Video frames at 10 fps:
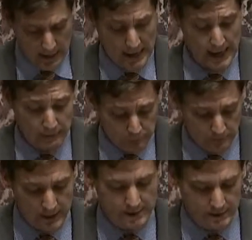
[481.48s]
and
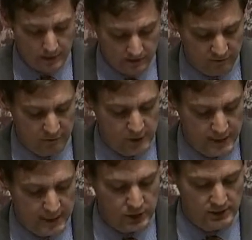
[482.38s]
present of First
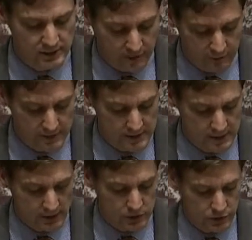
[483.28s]
Nations governance,
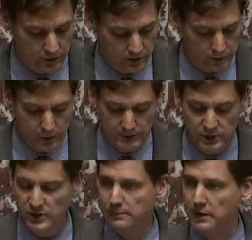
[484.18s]
culture, and community
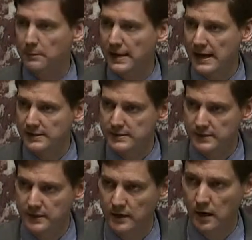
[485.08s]
shaping our past,
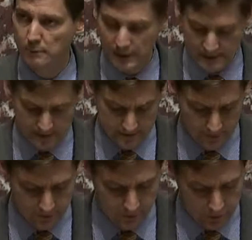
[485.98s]
our present, and our
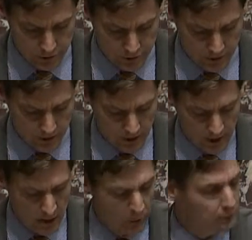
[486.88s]
future.
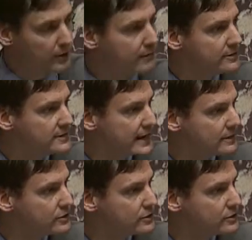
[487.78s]
We're a province that has a